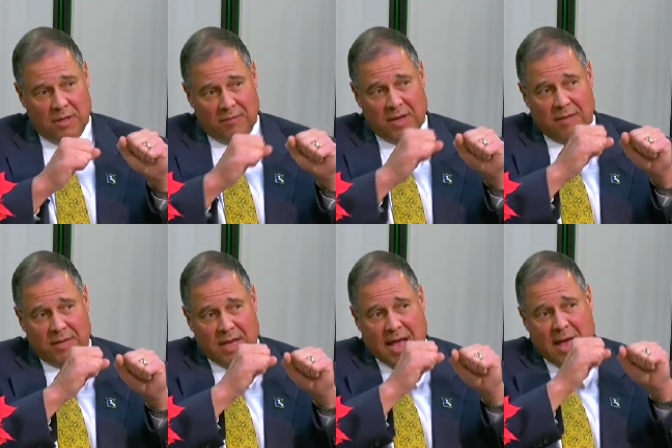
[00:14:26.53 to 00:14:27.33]
if you have
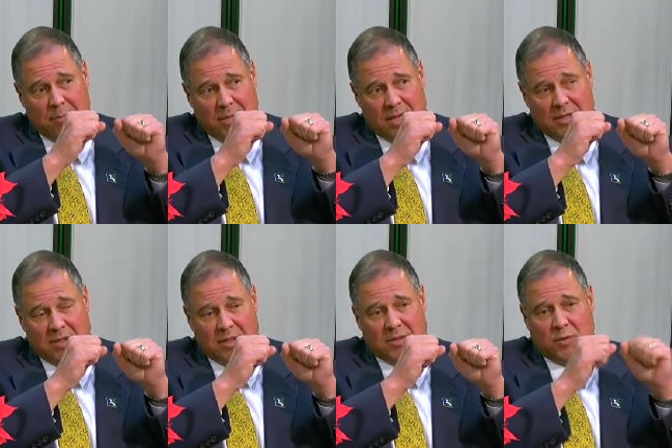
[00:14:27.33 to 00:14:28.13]
the app, and it
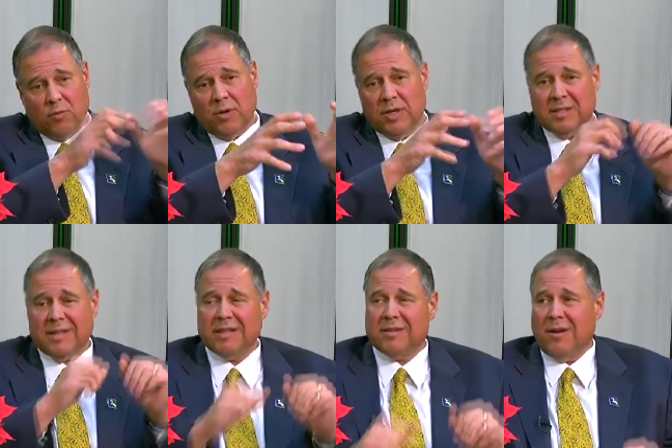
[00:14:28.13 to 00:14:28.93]
sends the coordinates, and
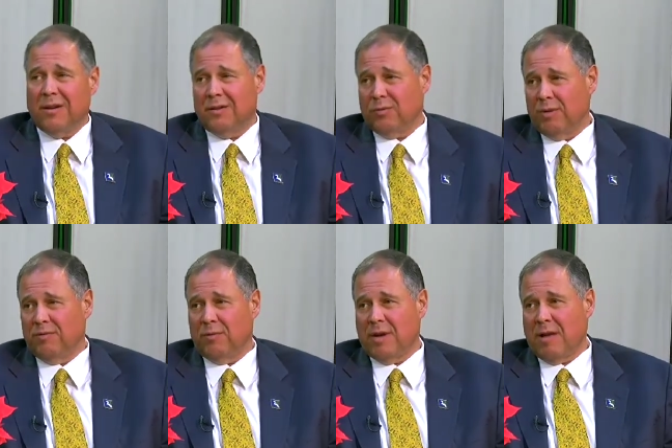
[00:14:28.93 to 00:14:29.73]
that's gone in
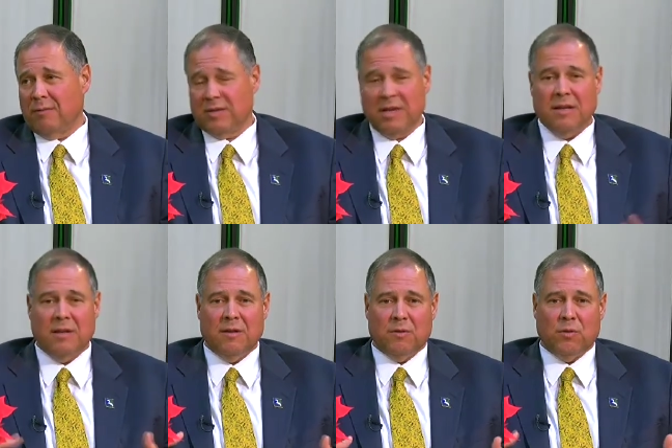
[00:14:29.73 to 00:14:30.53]
24 hours.
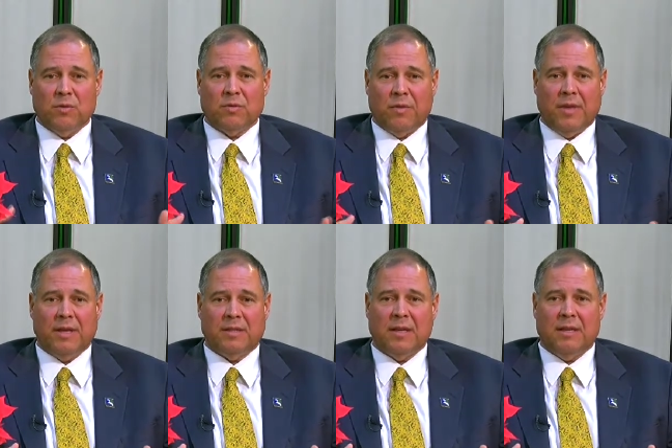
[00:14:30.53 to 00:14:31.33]
Those are
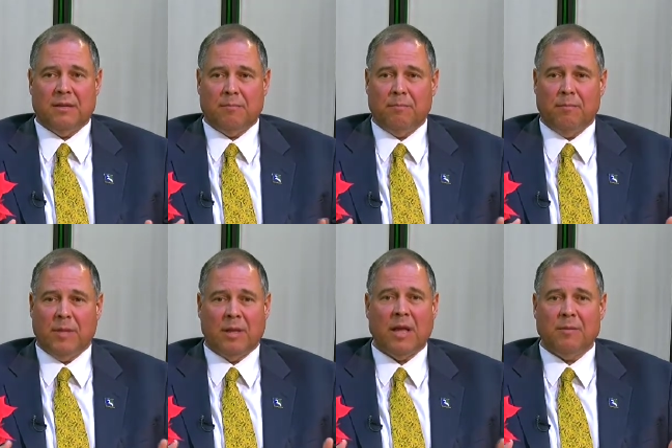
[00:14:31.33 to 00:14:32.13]
things that
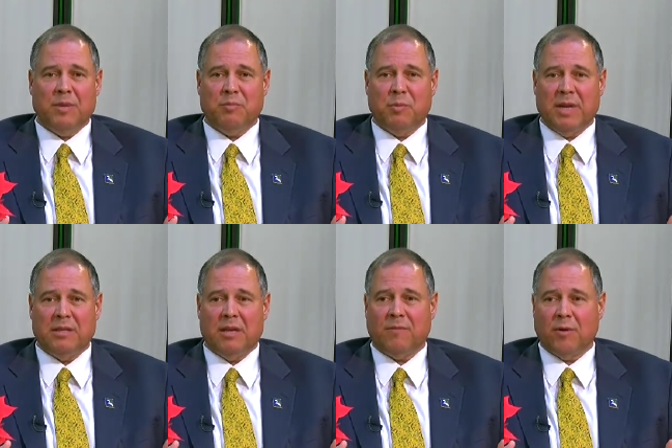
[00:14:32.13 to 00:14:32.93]
a lot of people may
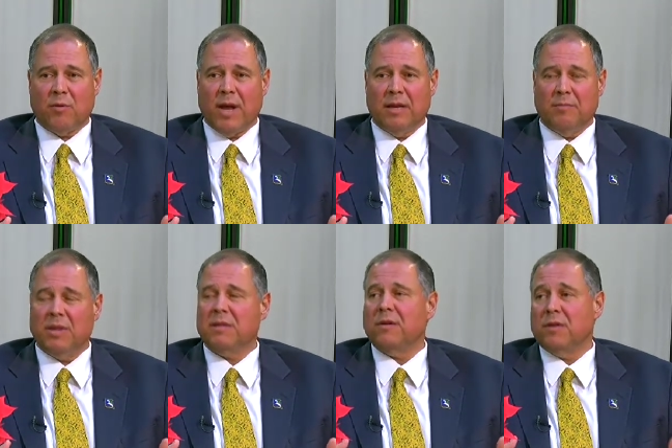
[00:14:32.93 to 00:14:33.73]
take for granted,
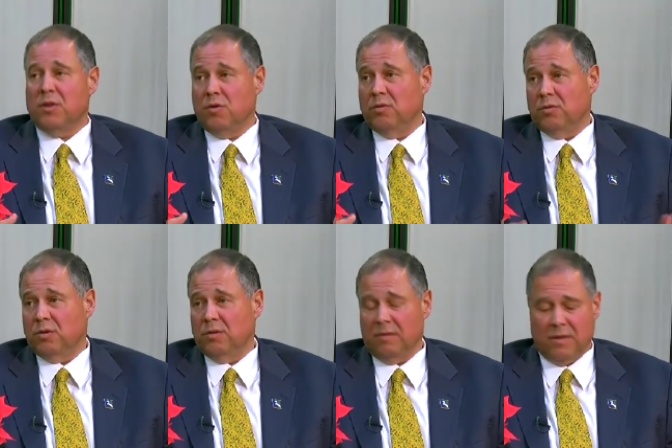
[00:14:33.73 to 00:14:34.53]
but they're
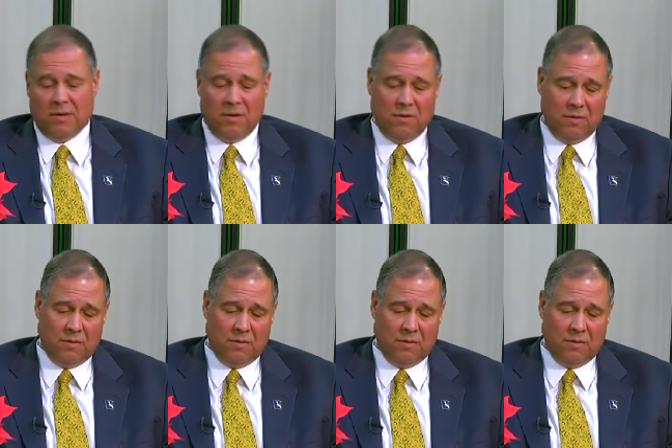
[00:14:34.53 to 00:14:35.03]
huge. They're I know. Huge. My